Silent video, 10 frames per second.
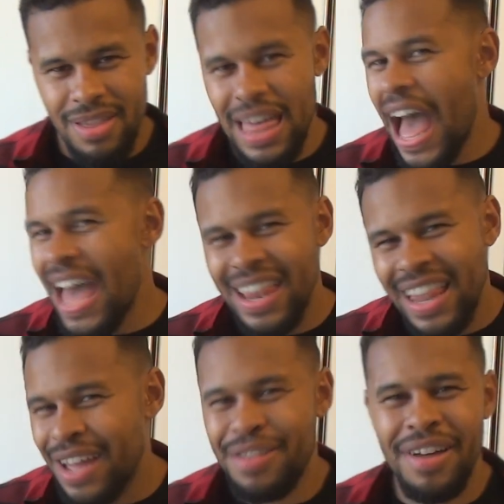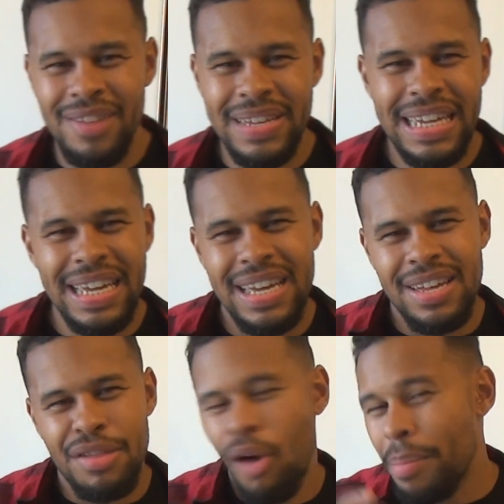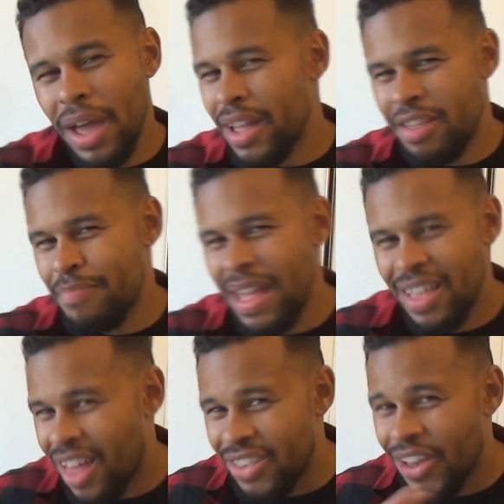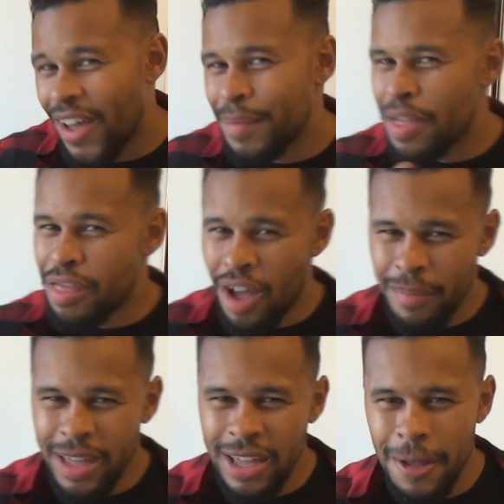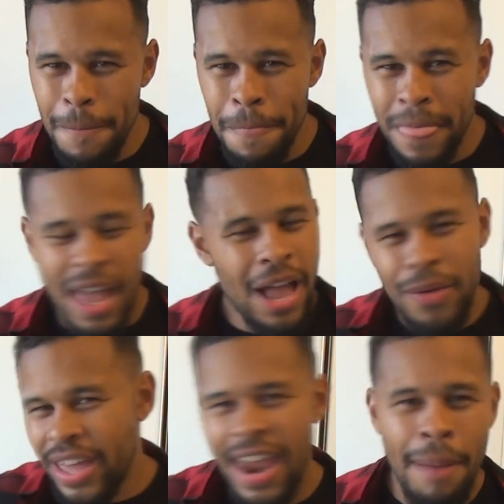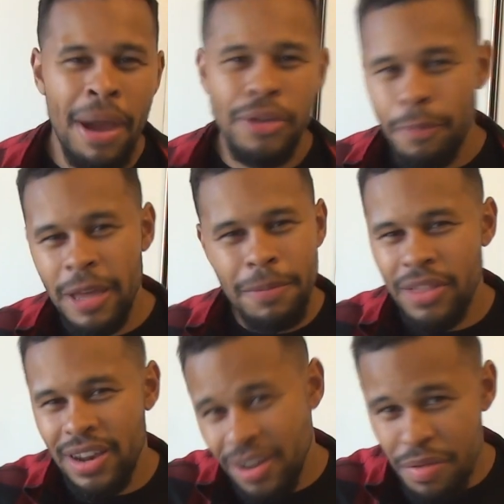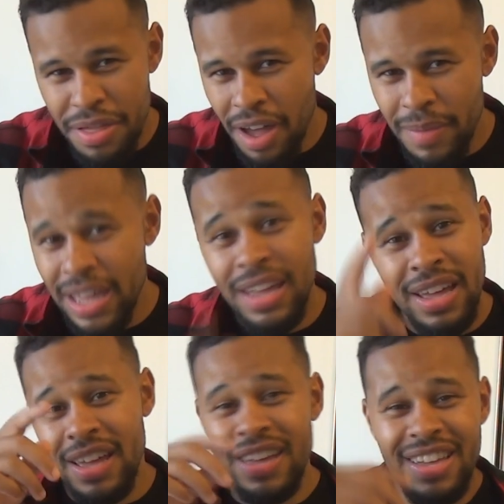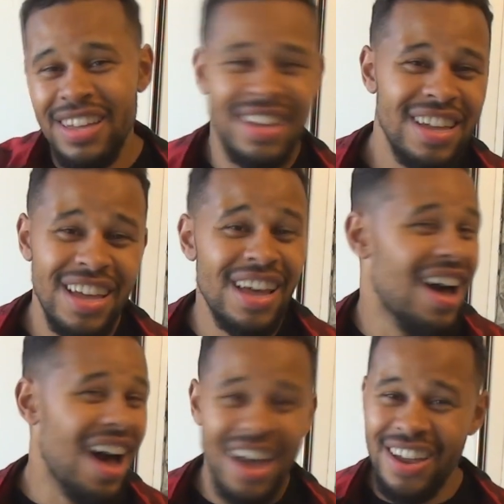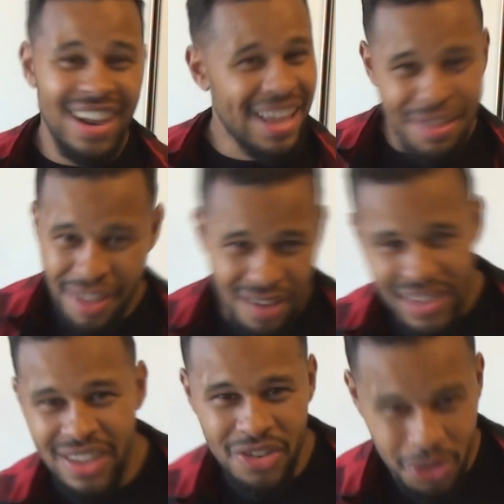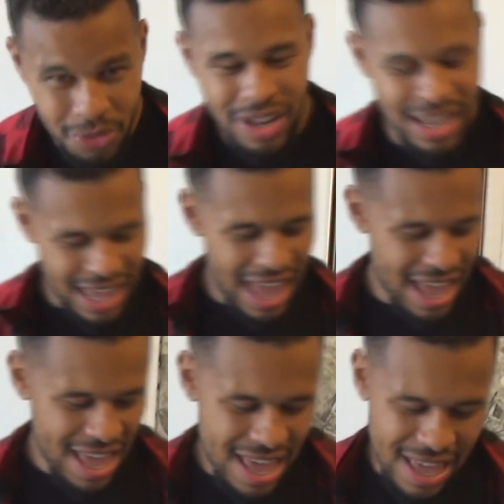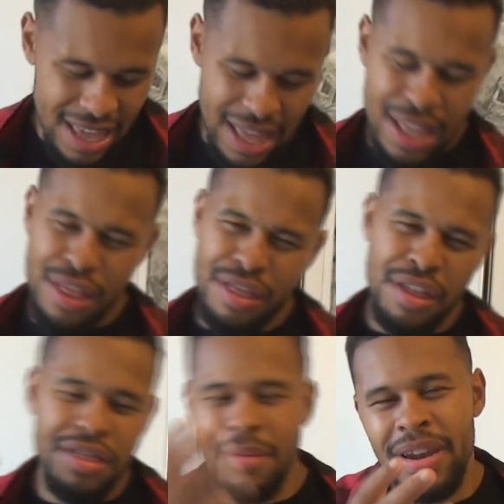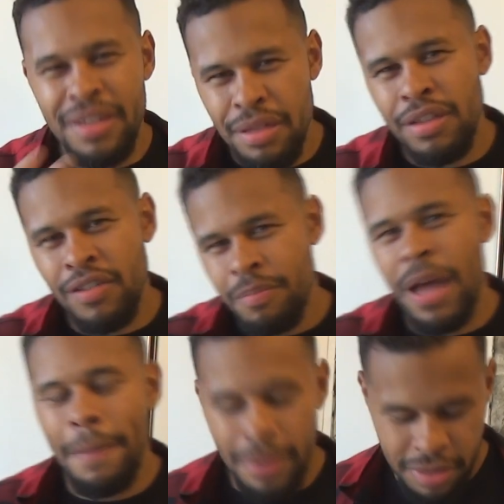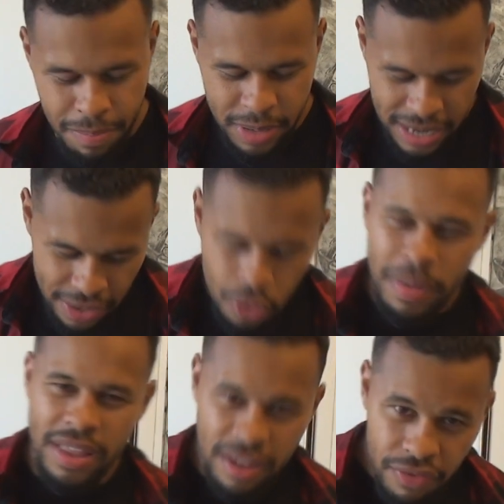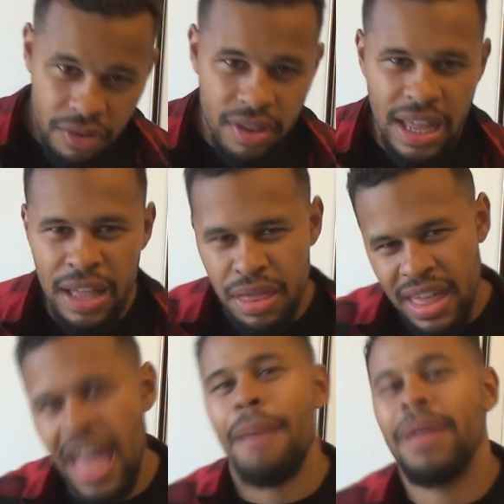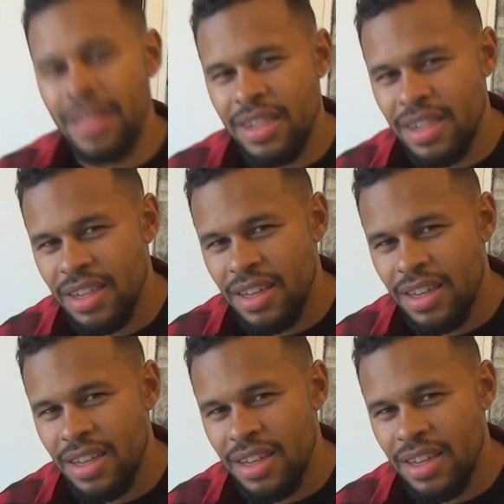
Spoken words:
I don't like sami, so I'm not going to spend a lot of time on sami. And I don't care about you people that love sami. I don't like sami at all, okay? It's similar to stuffed peppers, but a little bit different. It's cabbage.